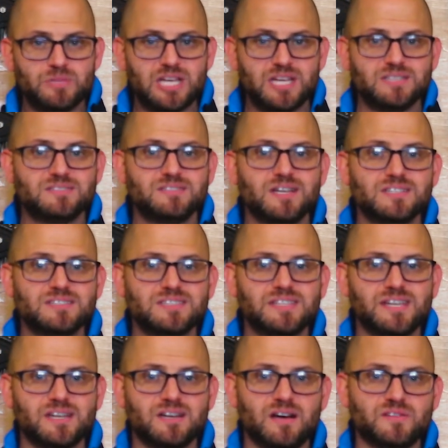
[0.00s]
it does
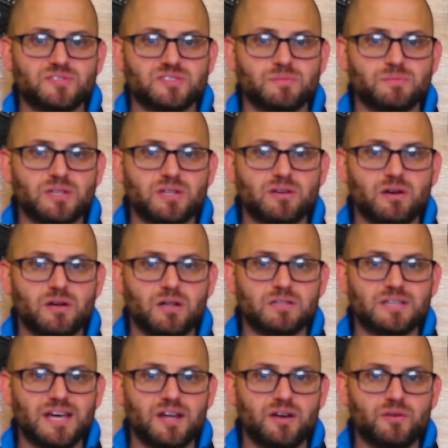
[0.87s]
kick off something
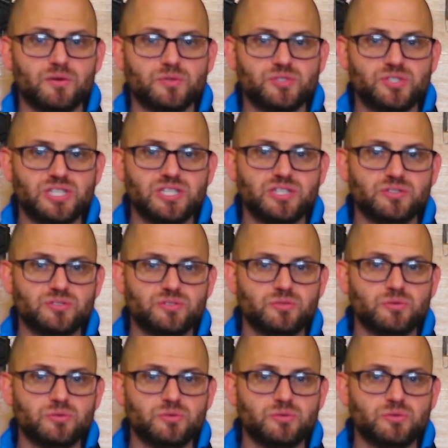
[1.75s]
called heterogeneous